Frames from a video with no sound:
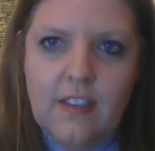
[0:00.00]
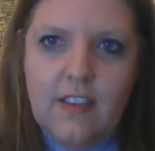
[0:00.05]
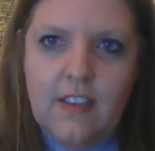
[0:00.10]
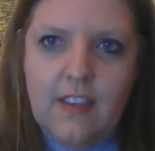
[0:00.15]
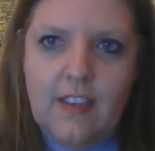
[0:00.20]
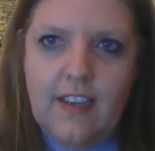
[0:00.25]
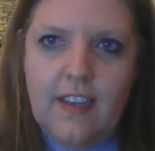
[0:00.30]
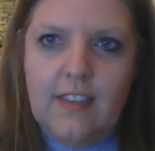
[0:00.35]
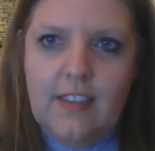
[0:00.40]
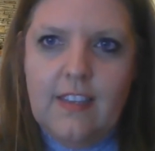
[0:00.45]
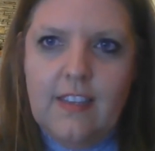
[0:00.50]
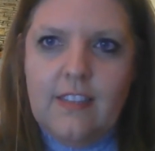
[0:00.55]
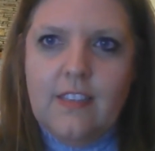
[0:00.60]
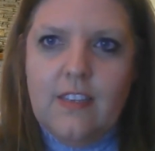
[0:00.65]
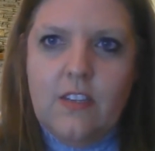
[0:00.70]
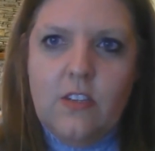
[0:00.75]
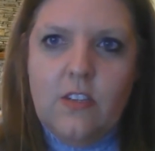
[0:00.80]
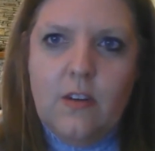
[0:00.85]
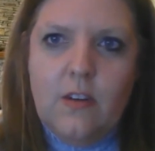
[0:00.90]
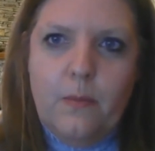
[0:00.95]
and that's
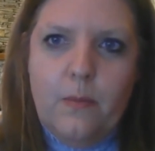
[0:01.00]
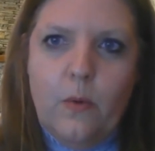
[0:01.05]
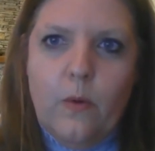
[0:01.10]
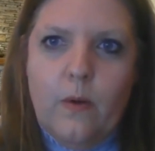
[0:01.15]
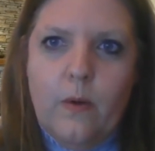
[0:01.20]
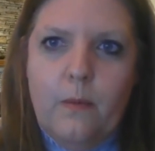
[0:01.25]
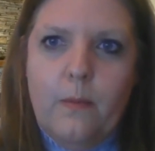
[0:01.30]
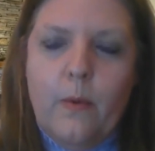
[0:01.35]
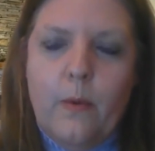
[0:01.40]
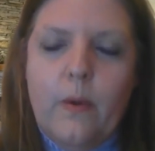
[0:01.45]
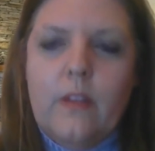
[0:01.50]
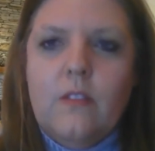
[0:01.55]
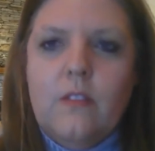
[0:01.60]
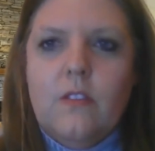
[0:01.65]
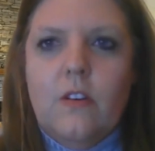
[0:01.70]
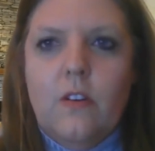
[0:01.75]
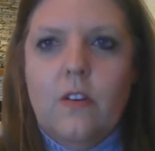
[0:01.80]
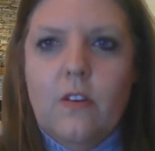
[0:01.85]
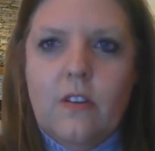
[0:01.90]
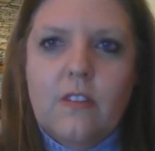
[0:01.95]
such an important point
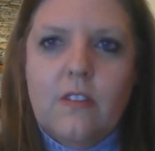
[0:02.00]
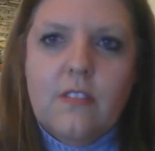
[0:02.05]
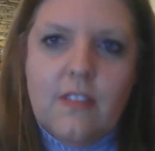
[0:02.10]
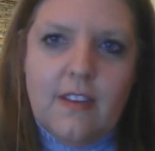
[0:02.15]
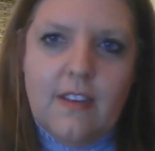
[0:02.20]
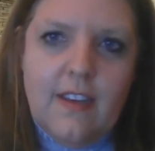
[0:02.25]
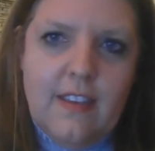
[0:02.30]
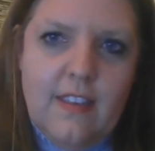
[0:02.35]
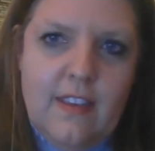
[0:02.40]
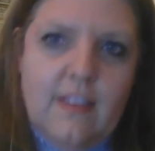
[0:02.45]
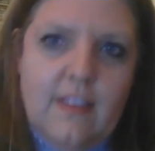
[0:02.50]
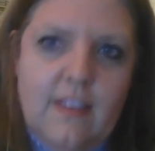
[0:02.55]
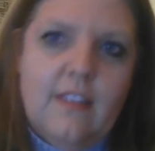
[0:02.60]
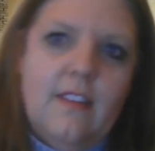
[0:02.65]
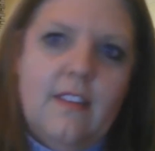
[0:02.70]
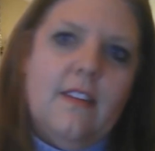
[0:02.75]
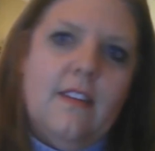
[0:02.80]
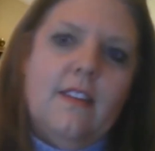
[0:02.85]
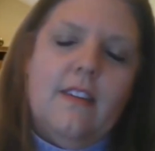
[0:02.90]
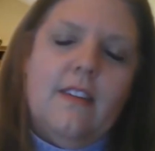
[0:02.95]
to note, I think,
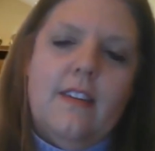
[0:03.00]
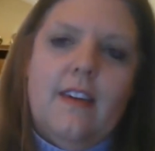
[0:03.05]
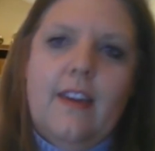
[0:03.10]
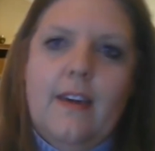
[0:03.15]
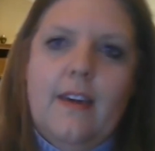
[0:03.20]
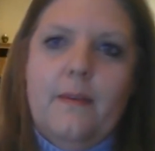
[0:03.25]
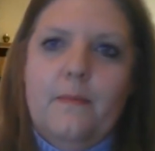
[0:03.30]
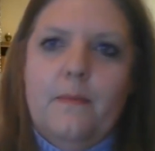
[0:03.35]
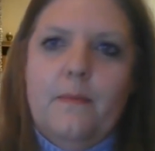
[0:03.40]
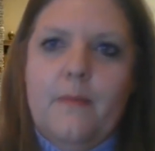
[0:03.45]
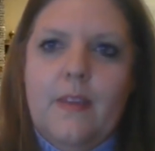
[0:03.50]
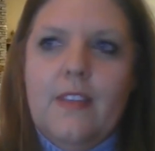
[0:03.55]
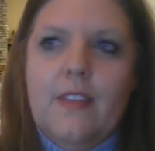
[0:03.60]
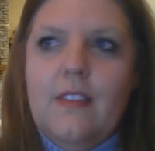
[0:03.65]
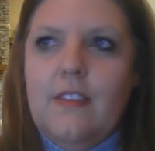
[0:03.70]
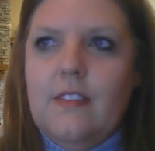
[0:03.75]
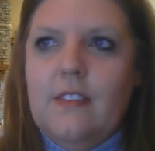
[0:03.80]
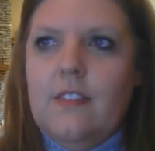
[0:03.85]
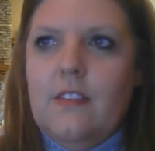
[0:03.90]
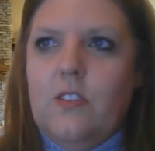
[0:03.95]
in
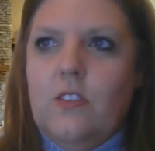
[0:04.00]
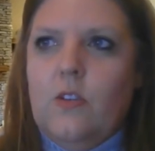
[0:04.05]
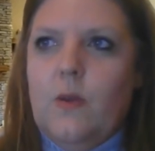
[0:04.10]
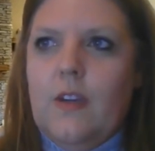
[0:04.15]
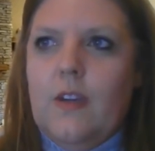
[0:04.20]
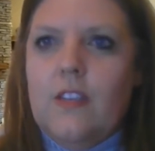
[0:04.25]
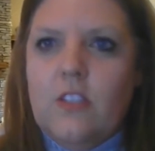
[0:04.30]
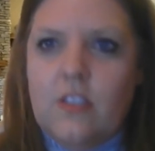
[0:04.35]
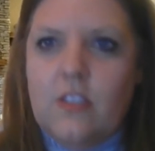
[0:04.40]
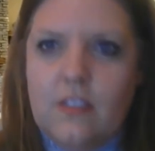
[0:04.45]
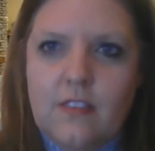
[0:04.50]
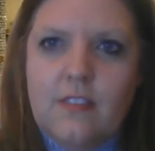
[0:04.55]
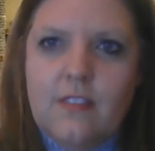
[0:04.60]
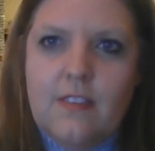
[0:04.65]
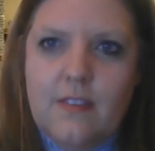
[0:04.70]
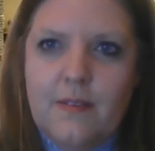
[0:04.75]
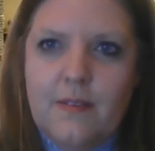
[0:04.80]
these situations.